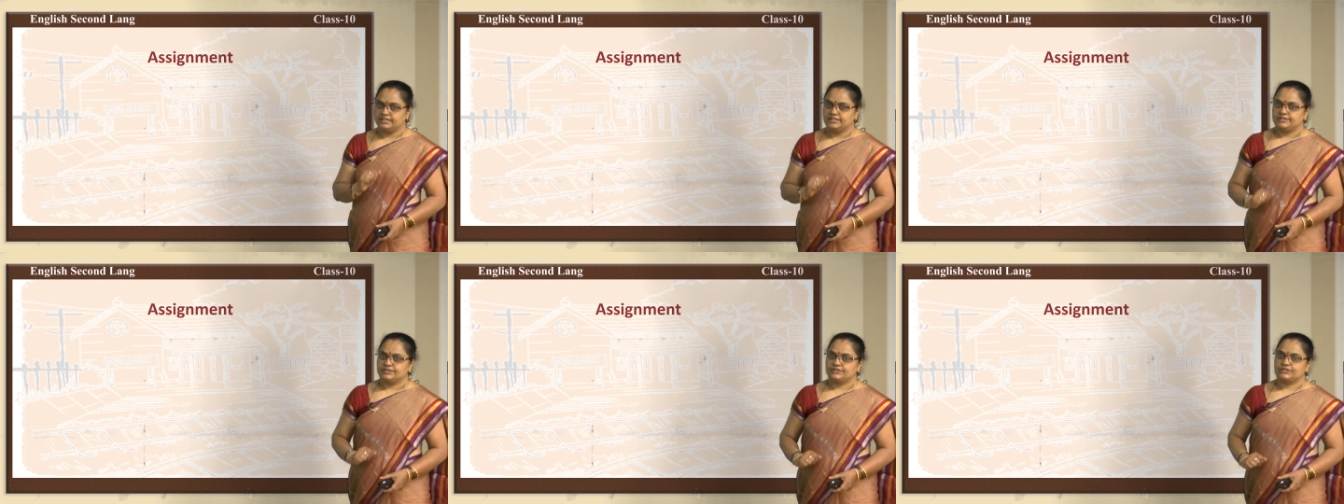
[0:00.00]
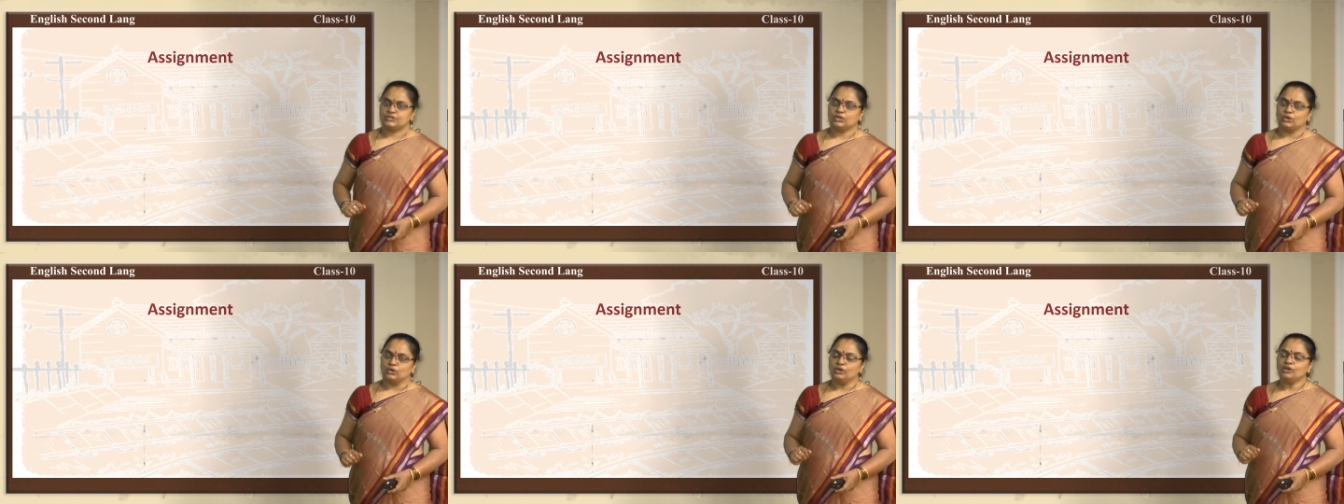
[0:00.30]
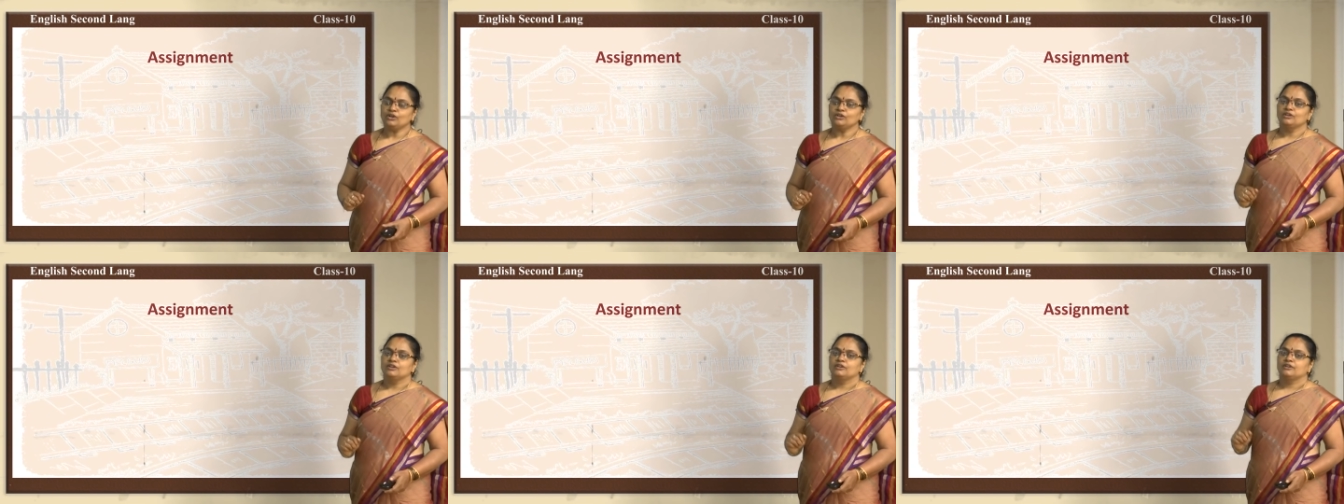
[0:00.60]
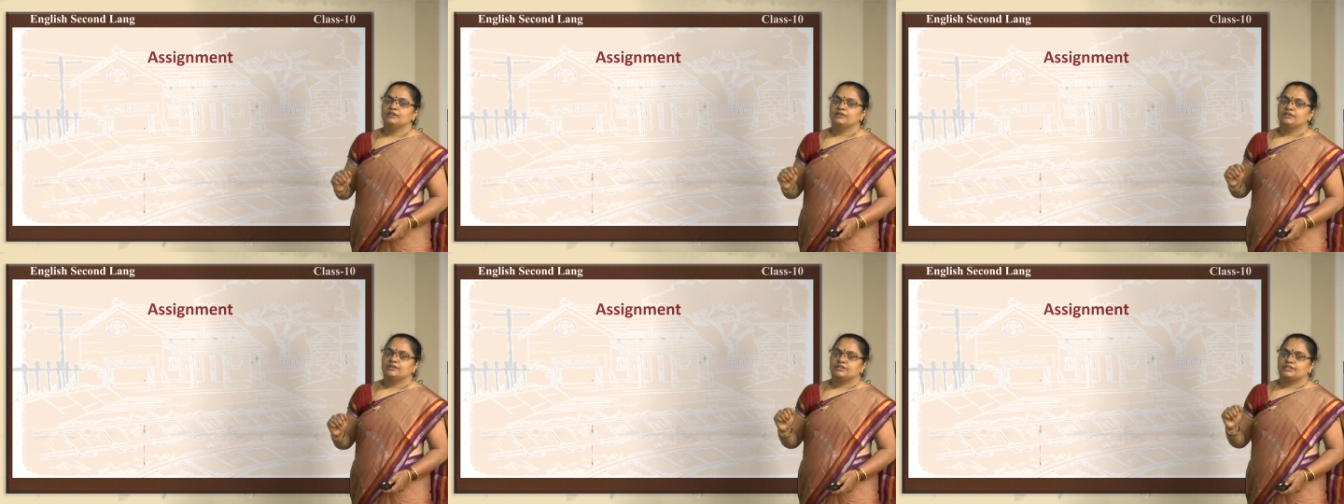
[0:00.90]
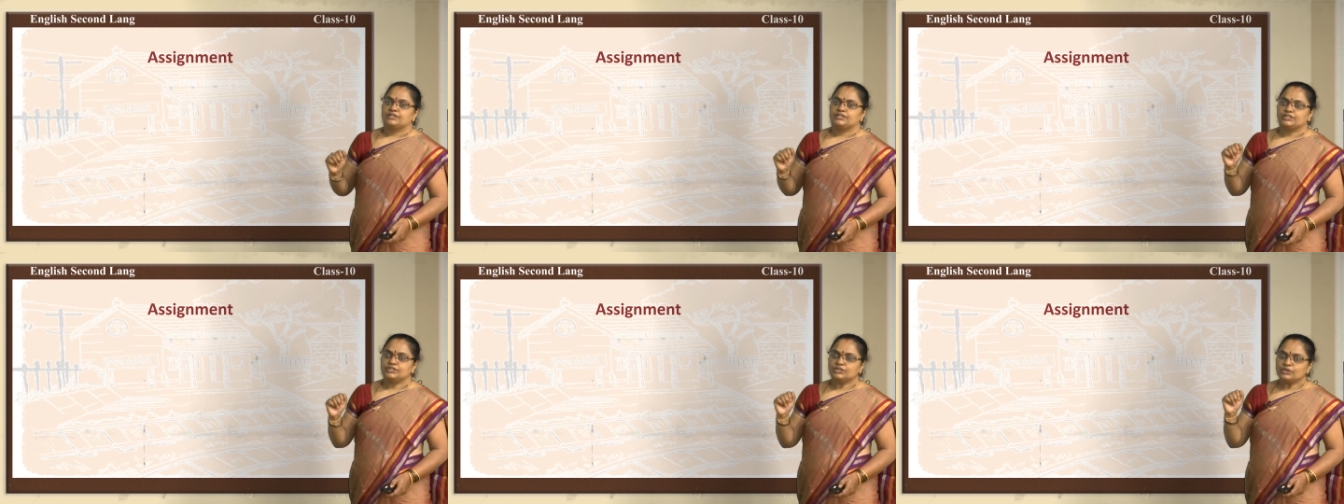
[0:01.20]
So
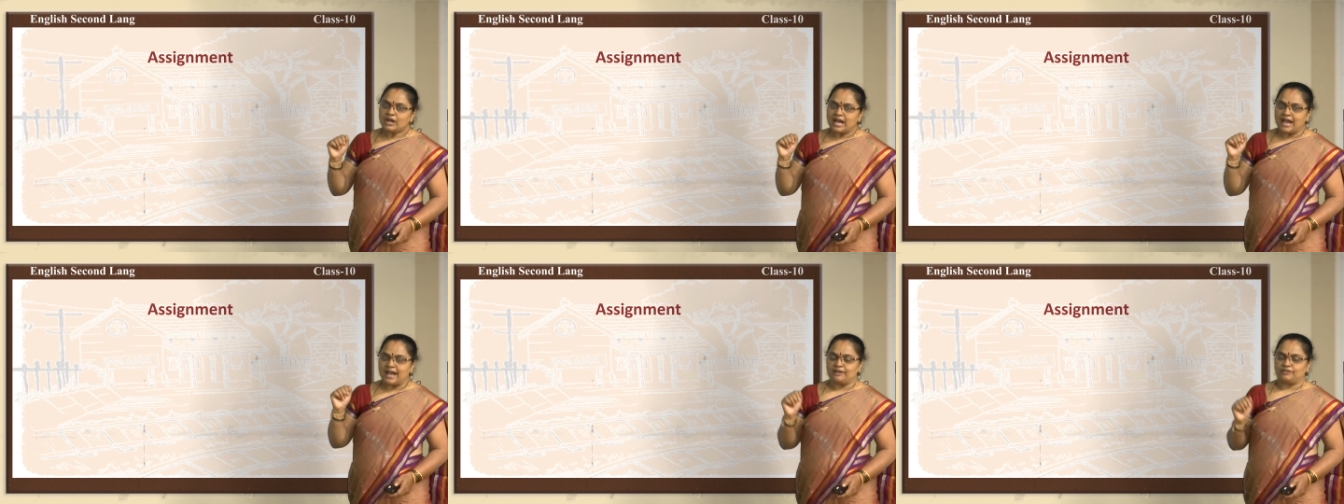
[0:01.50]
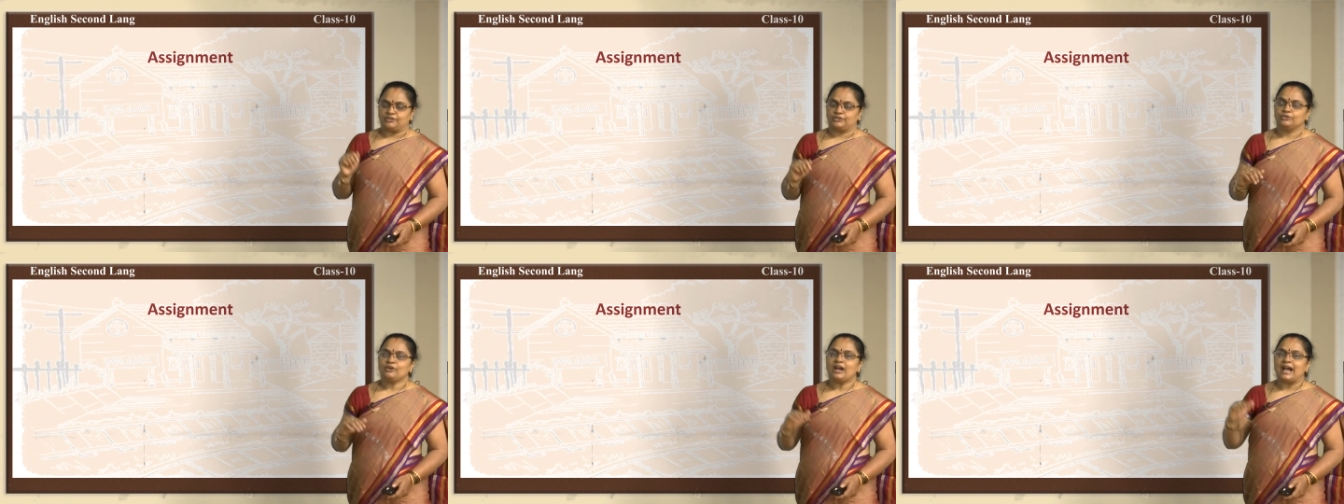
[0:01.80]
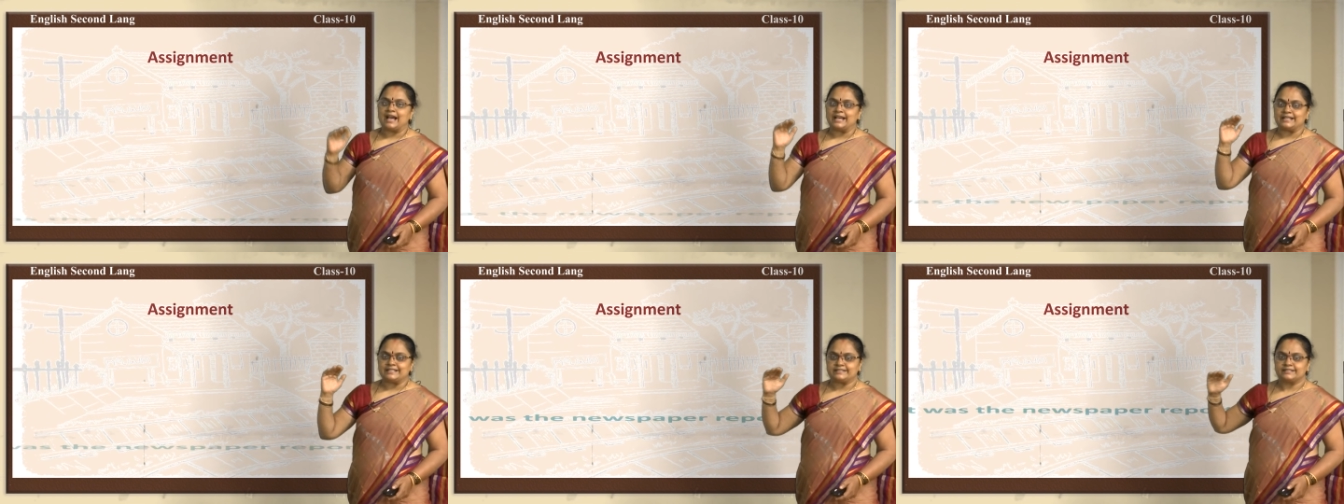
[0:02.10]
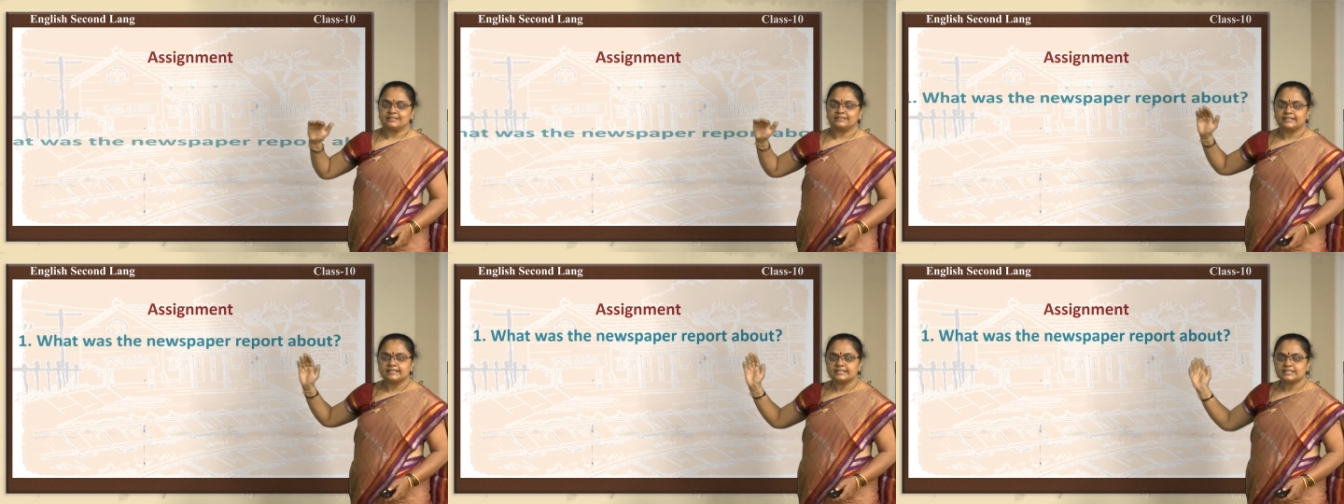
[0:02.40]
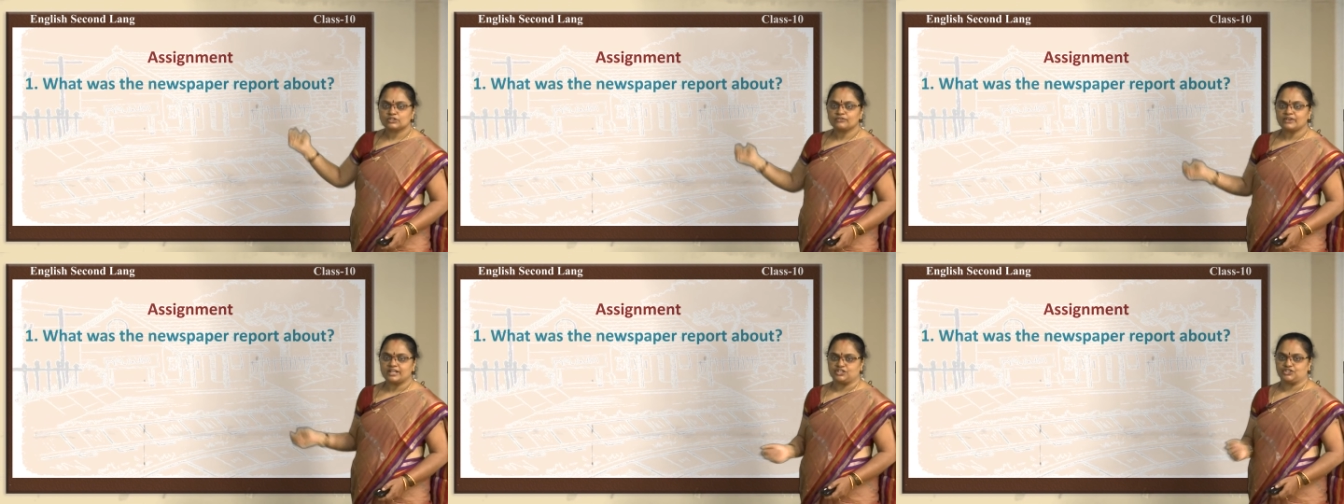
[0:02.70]
you have to answer these
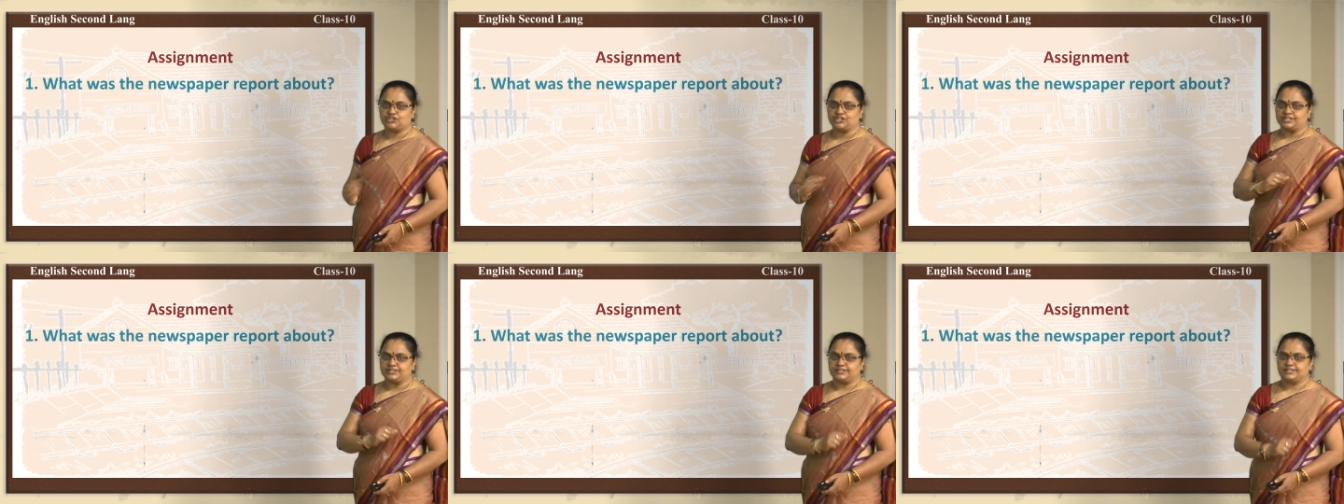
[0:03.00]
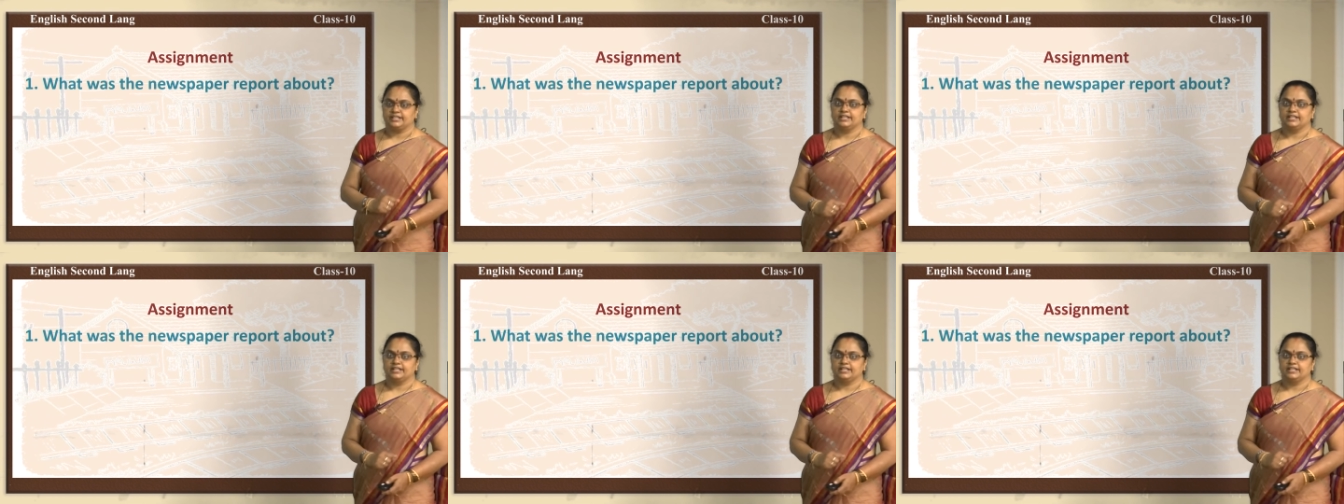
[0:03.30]
questions.